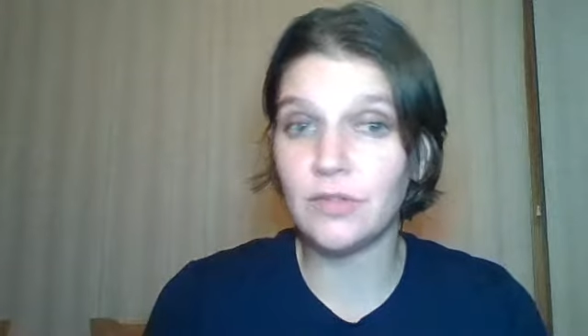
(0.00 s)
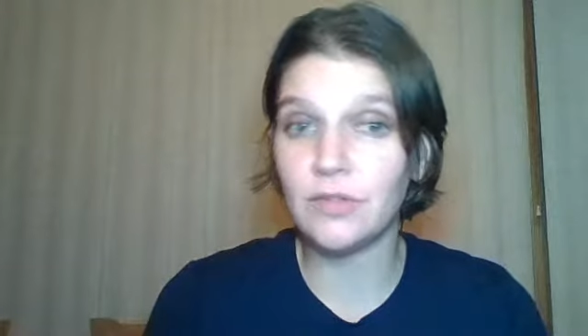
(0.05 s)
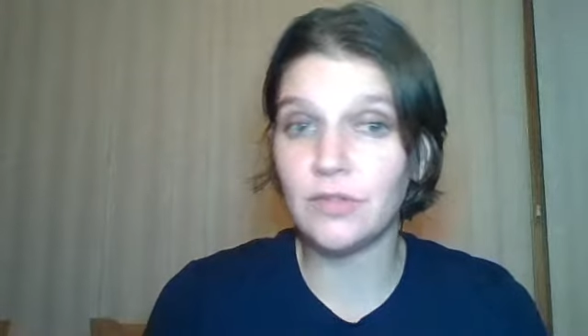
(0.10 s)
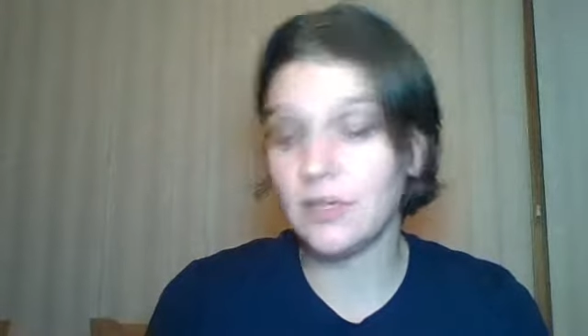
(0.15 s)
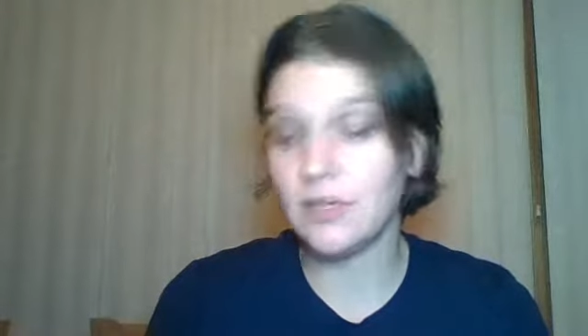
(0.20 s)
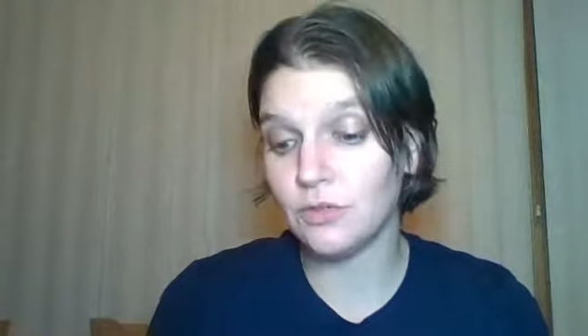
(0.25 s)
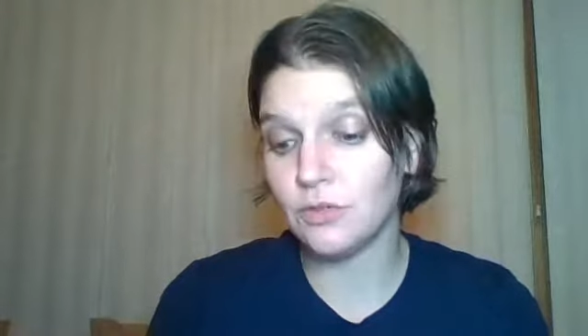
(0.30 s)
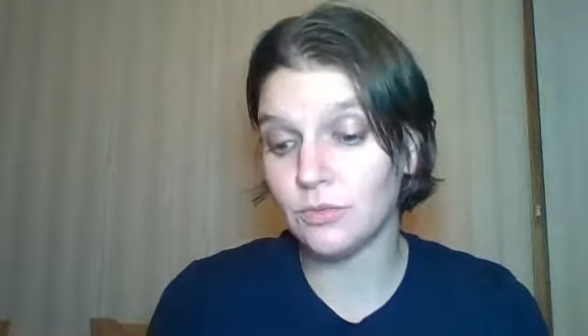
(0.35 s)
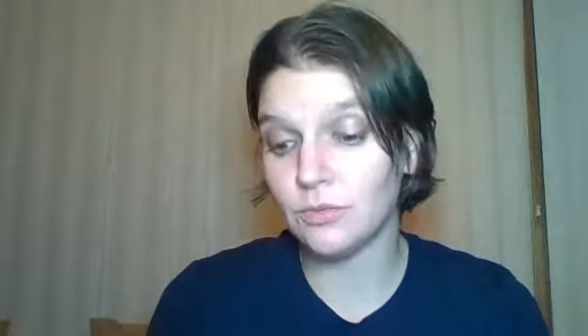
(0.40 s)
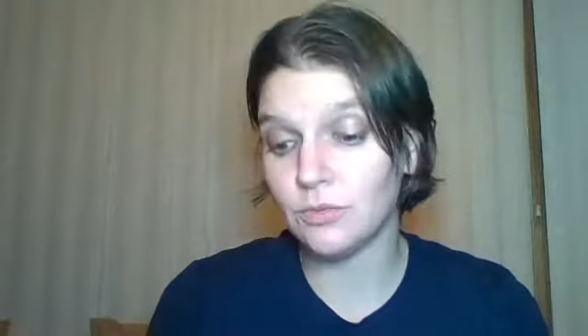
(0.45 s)

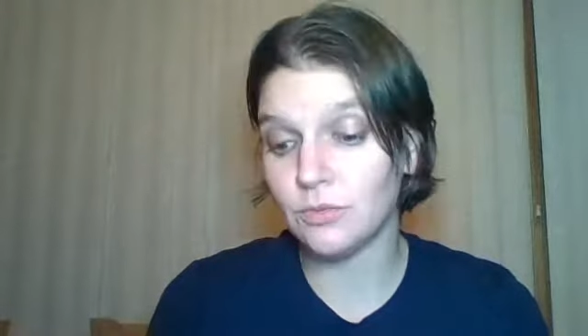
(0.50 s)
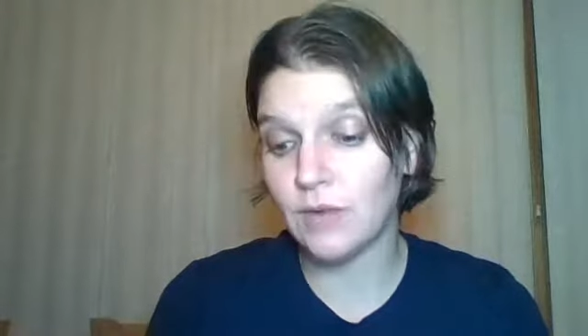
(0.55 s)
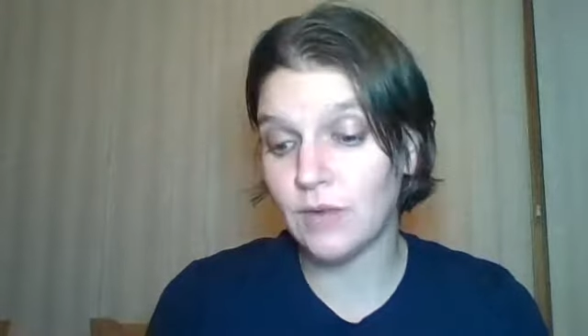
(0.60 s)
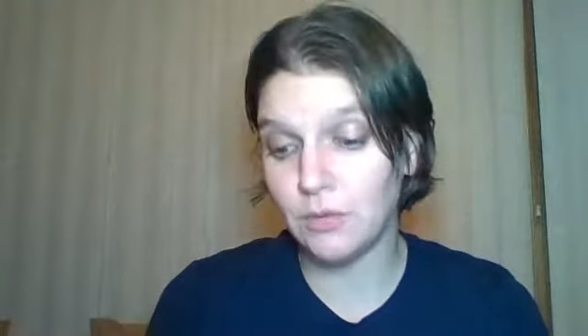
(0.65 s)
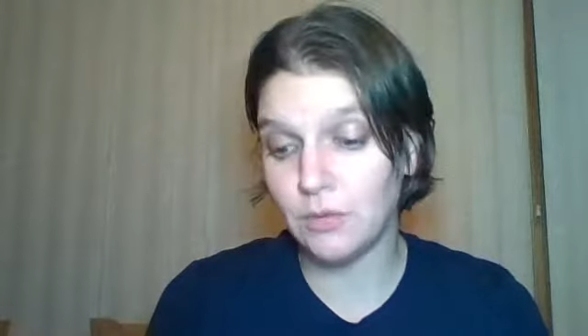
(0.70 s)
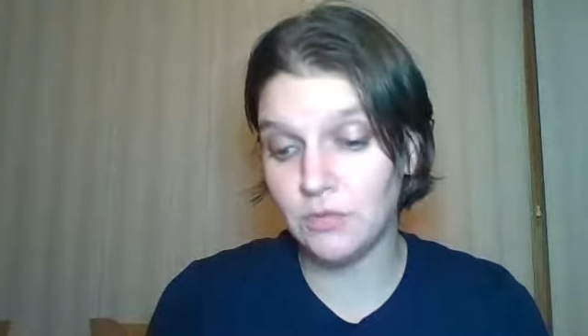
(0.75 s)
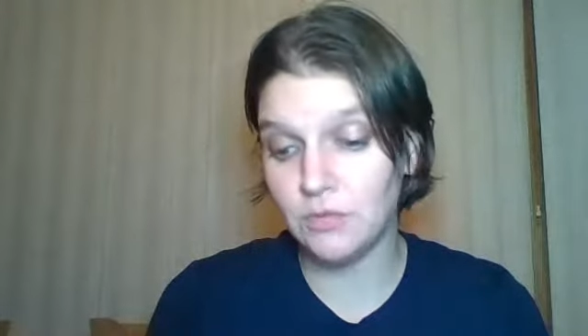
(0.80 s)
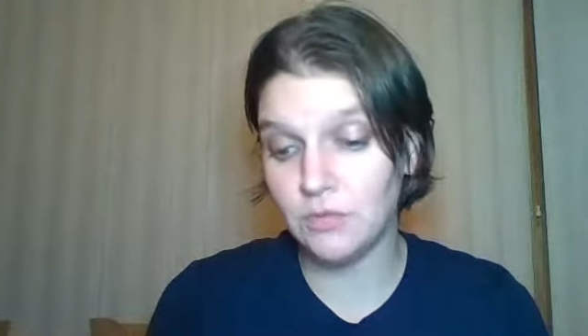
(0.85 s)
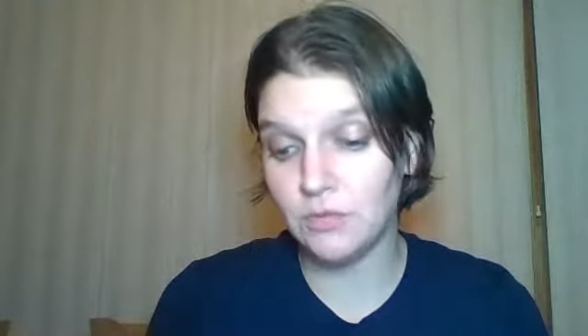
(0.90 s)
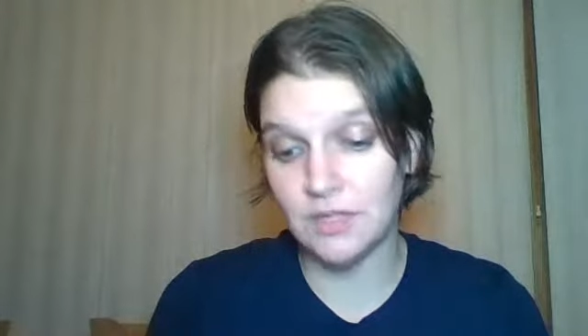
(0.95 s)
and
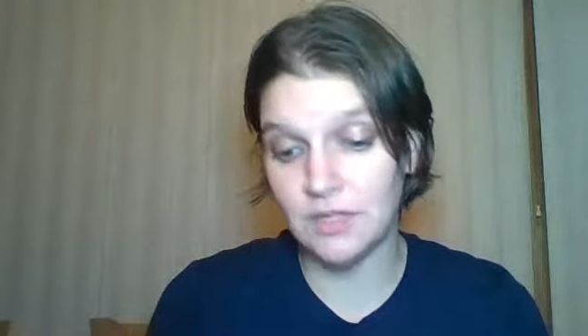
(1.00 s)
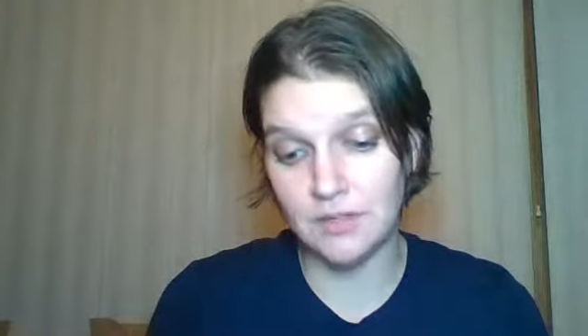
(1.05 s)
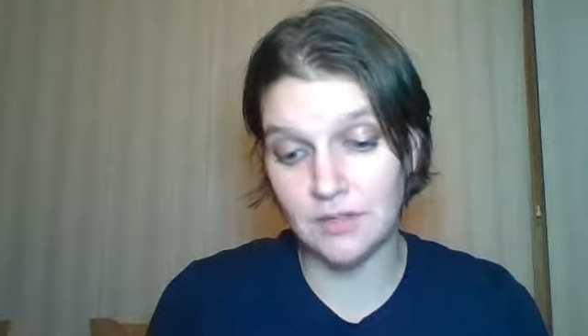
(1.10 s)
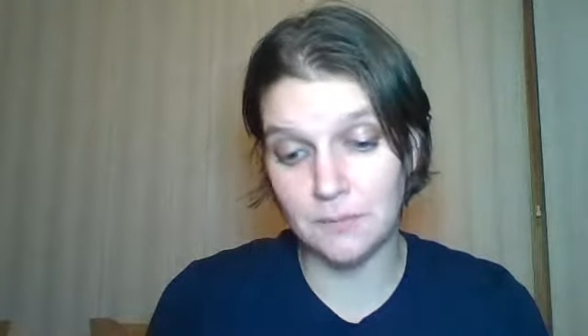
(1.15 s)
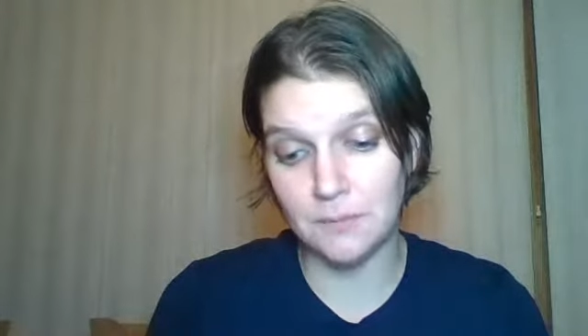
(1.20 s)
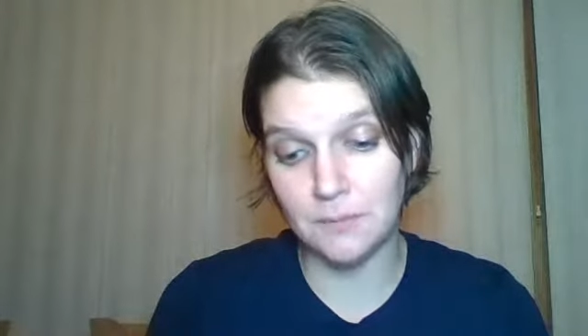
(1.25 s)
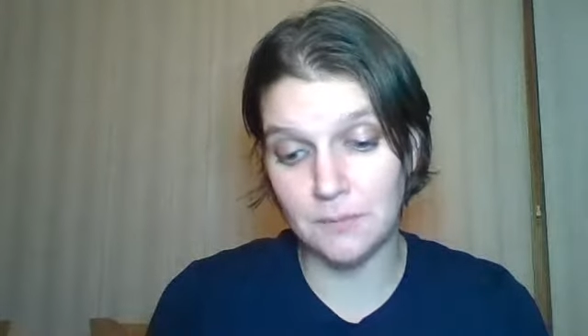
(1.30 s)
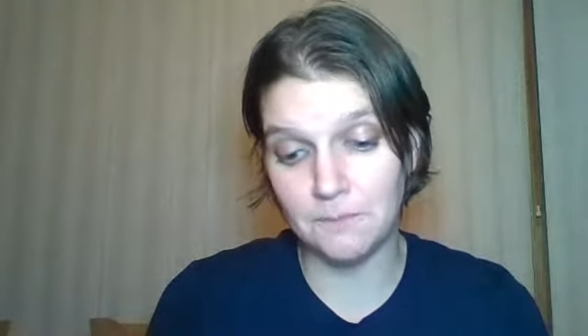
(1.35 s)
grounded.